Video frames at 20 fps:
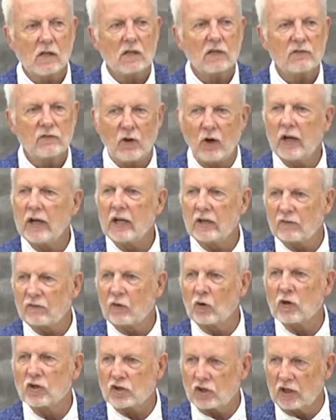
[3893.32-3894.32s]
It's very
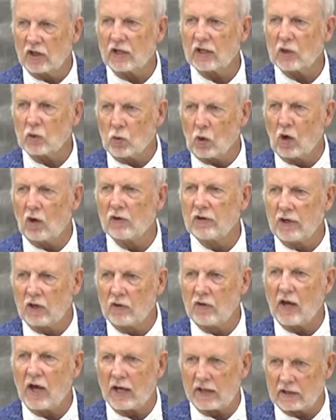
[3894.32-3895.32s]
unfortunate you all
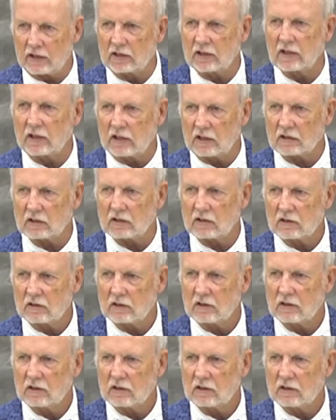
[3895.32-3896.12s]
know that, isn't it?